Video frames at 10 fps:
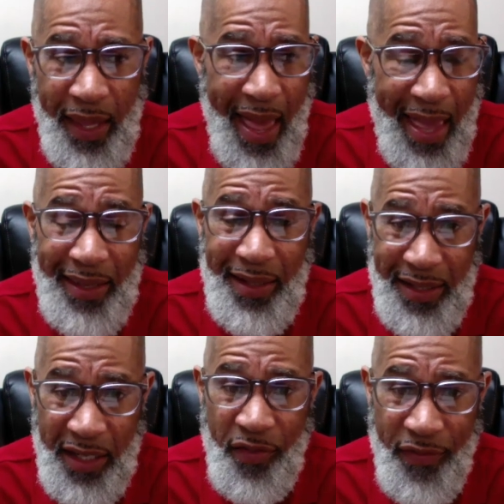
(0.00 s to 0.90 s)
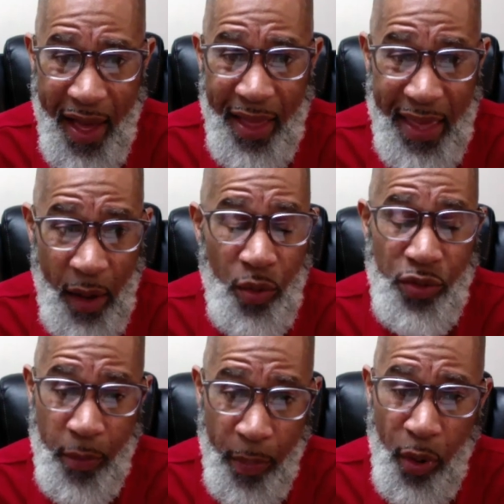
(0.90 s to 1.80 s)
that I can identify that will
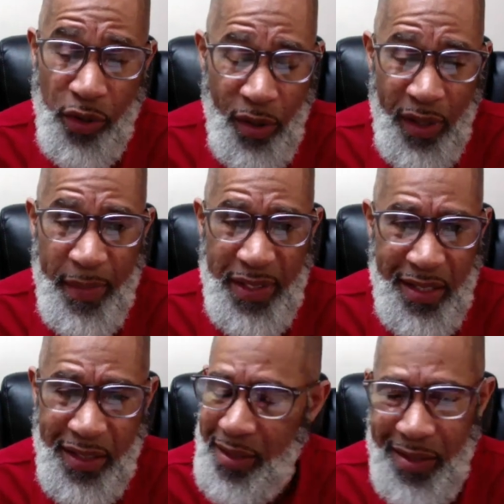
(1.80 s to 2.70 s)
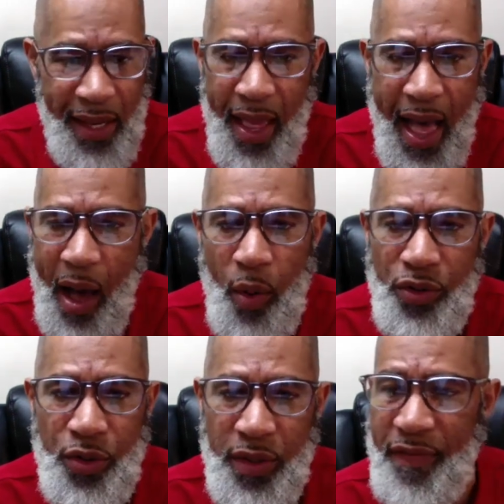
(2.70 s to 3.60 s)
support your limitations, I
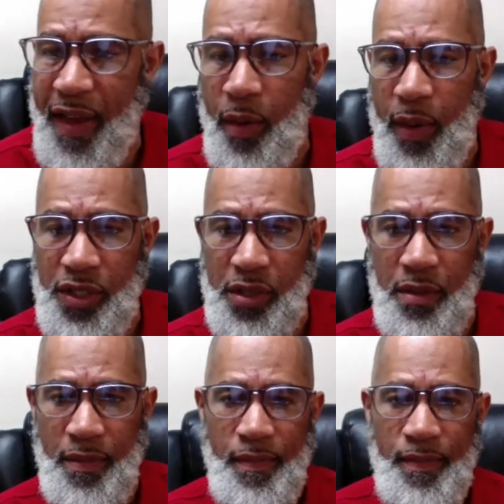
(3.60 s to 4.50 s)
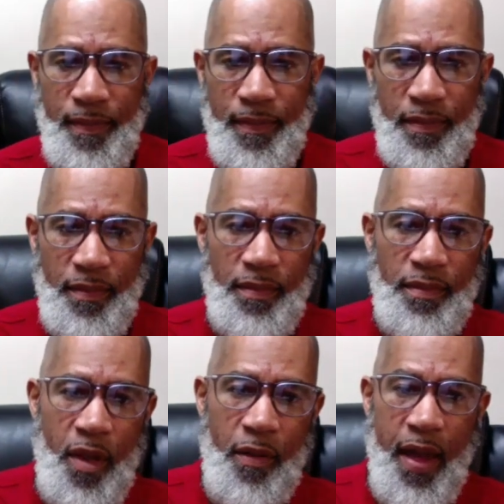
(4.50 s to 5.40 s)
won't do an evaluation.
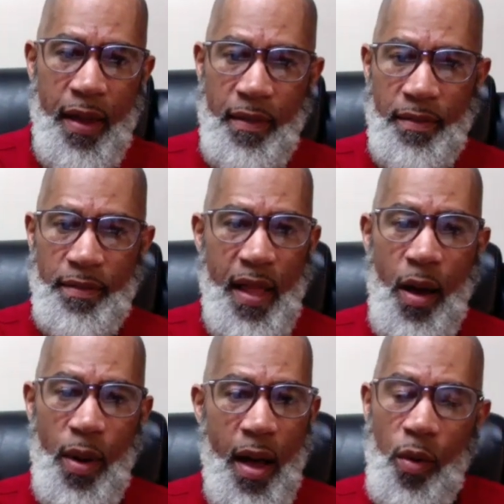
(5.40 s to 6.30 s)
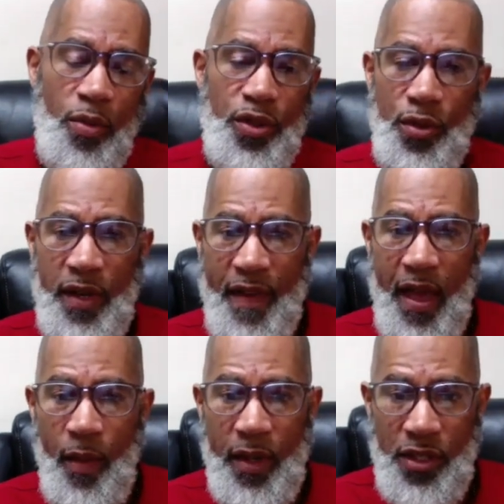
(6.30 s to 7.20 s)
All right. I won't do an
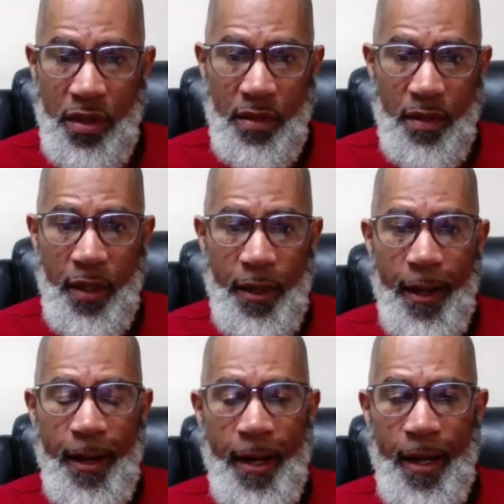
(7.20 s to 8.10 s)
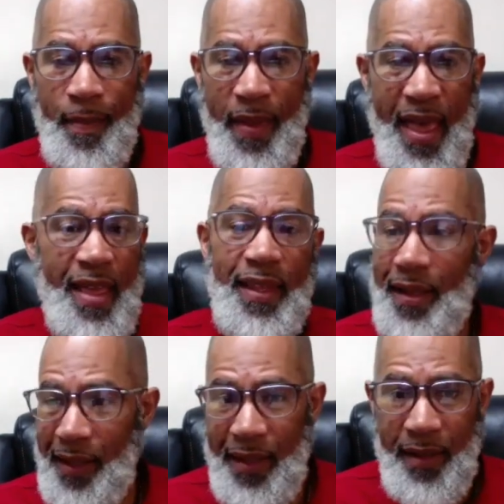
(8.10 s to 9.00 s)
evaluation.
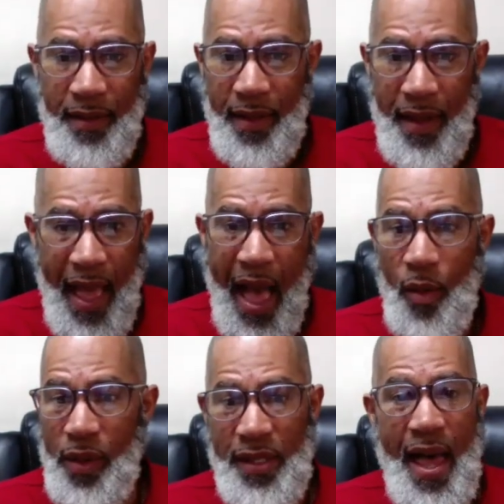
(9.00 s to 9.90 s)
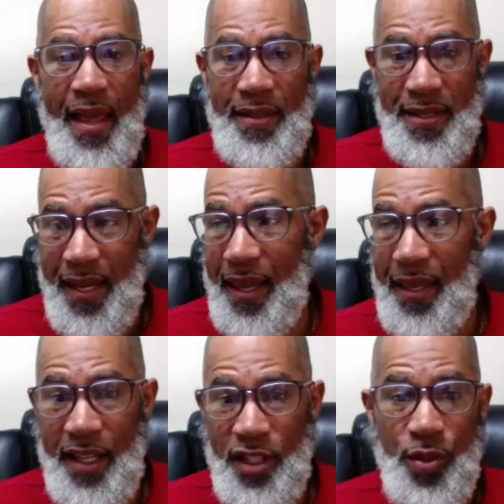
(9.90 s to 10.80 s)
Ethically, I would not
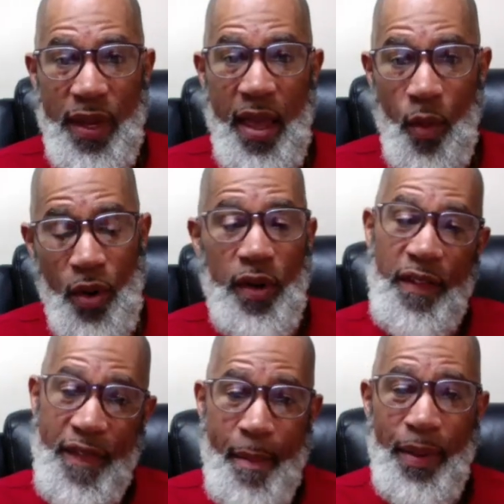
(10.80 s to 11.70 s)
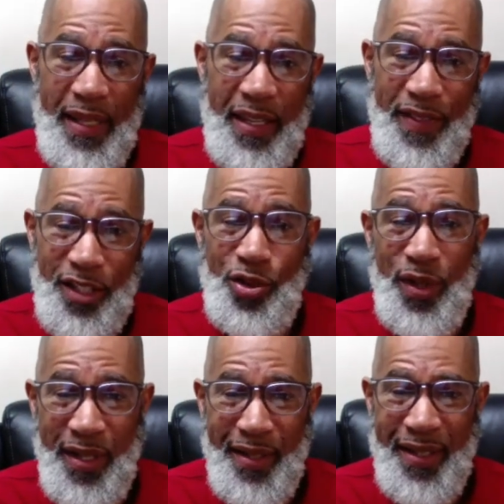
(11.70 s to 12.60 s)
say that you can't work if I believe that you
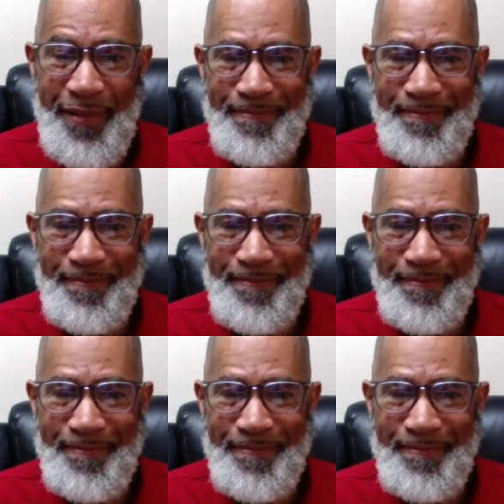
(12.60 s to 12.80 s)
could.